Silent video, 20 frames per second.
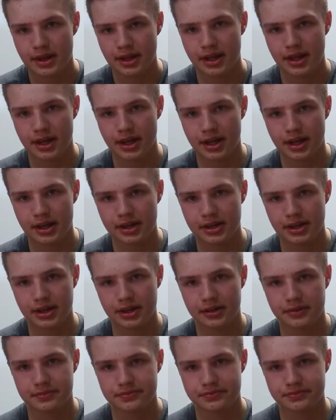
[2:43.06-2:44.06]
And
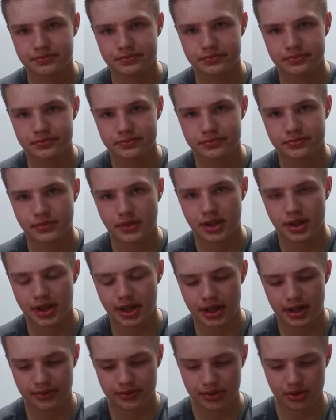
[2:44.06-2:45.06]

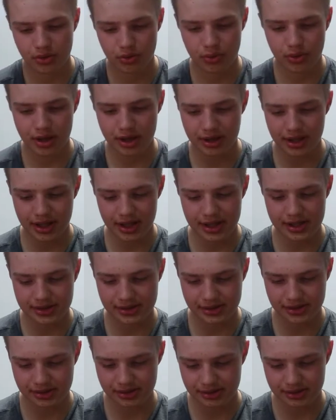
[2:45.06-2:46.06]
yeah,
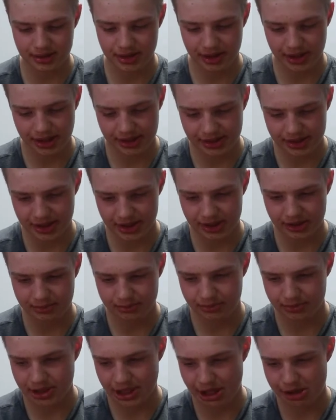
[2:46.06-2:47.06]
walleyes, like I said,
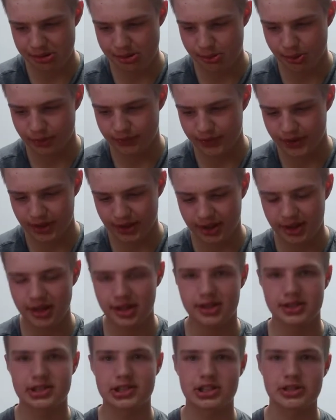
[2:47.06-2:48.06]
tend to be more
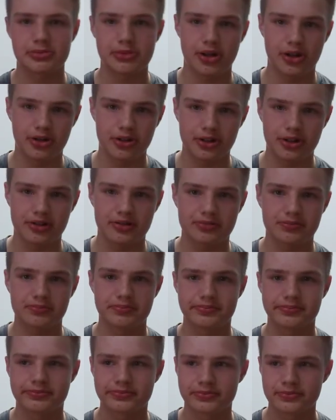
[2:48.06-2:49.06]
finicky. Smaller
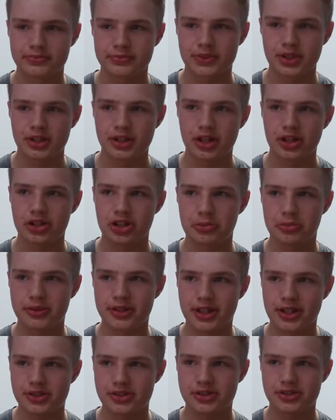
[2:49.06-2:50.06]

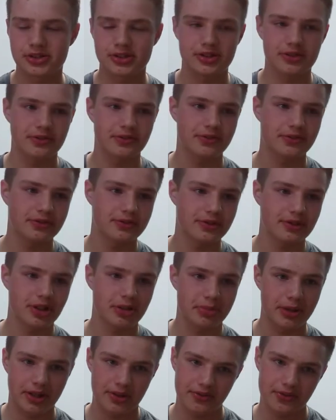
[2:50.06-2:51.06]
interpretations of a
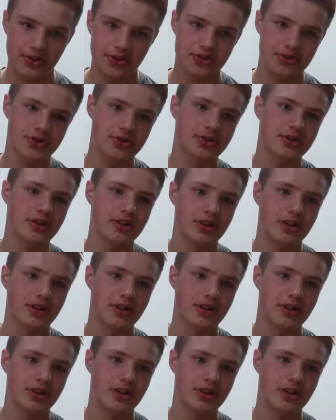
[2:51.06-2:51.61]
bait fish